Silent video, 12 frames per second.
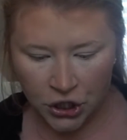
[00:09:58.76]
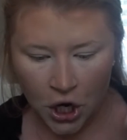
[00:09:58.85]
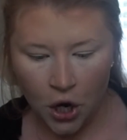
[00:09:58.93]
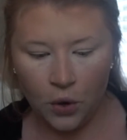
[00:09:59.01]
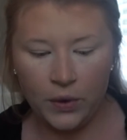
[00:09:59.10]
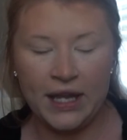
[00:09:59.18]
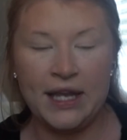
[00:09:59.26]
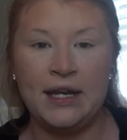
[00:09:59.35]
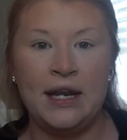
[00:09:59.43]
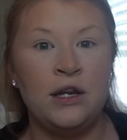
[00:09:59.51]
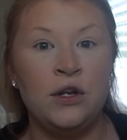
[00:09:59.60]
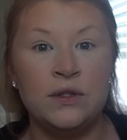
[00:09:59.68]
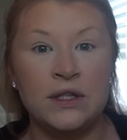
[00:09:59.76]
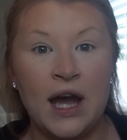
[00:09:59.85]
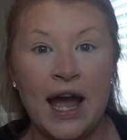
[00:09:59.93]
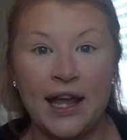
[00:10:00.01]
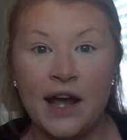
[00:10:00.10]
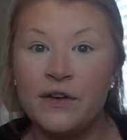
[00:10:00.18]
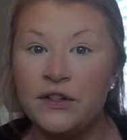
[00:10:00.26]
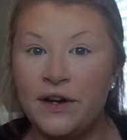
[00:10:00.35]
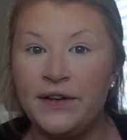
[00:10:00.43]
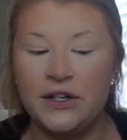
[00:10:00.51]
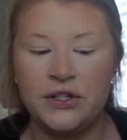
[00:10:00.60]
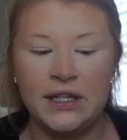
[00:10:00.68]
go in and use a high coverage
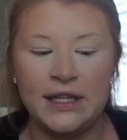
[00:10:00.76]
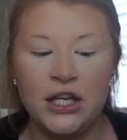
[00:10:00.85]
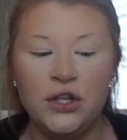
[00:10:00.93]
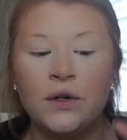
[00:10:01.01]
foundation like that,